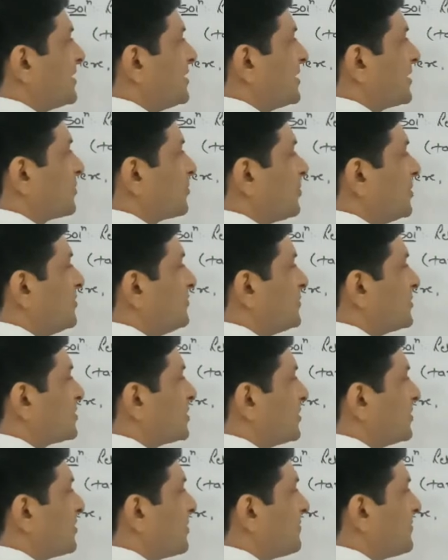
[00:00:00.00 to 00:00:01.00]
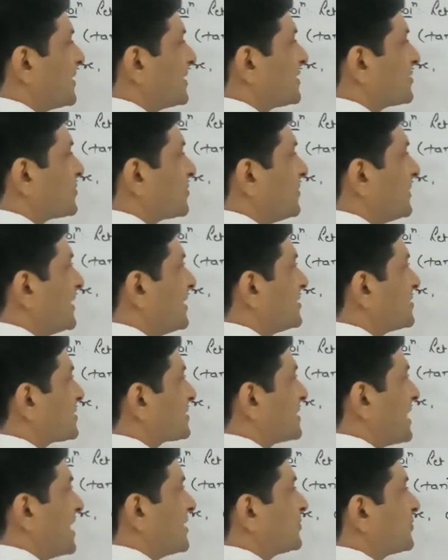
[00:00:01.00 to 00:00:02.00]
Here coefficient of x square
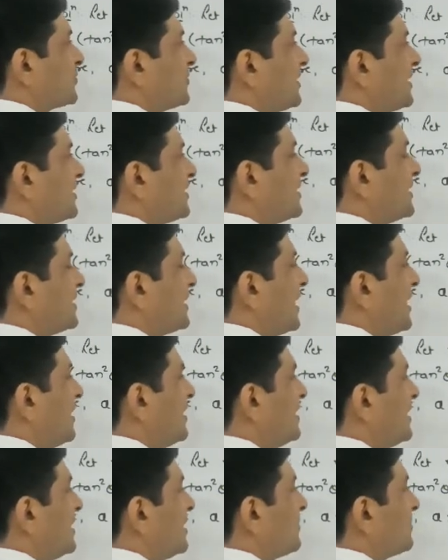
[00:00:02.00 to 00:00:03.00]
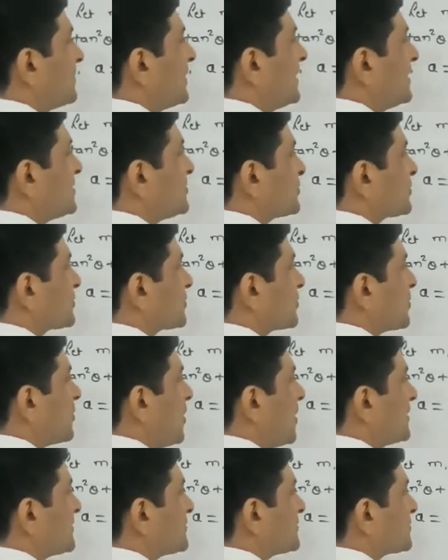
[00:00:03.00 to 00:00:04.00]
is tan square theta plus
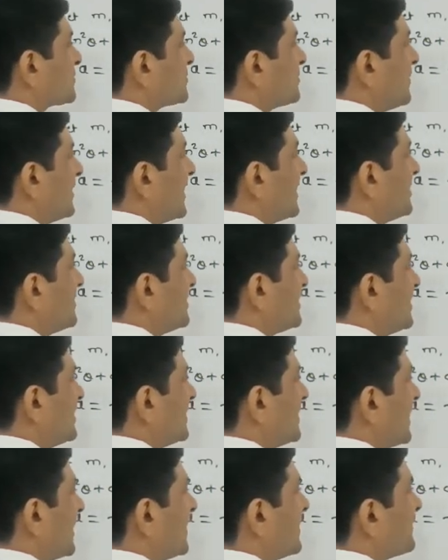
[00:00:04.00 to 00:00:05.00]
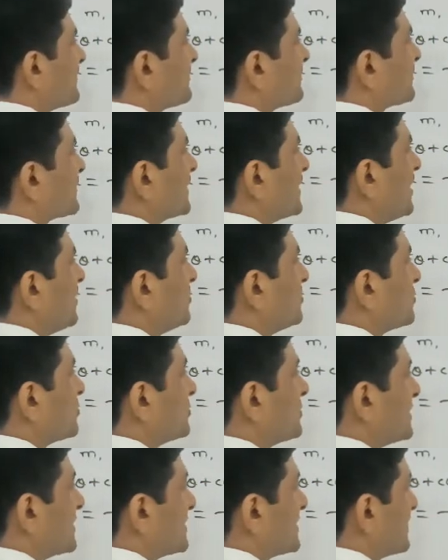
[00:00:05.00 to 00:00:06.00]
cos square theta. Now
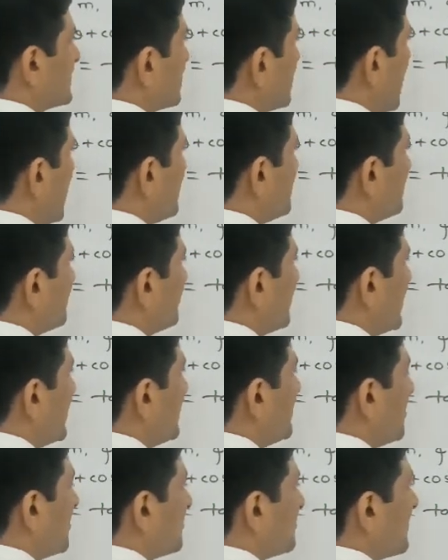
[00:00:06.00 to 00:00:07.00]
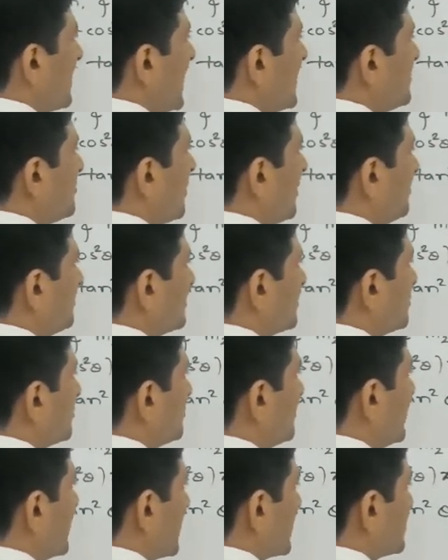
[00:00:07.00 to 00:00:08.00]
to try to find out value of
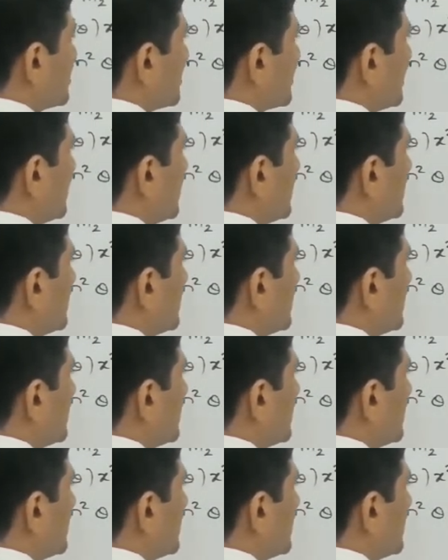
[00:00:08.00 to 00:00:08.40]
2h.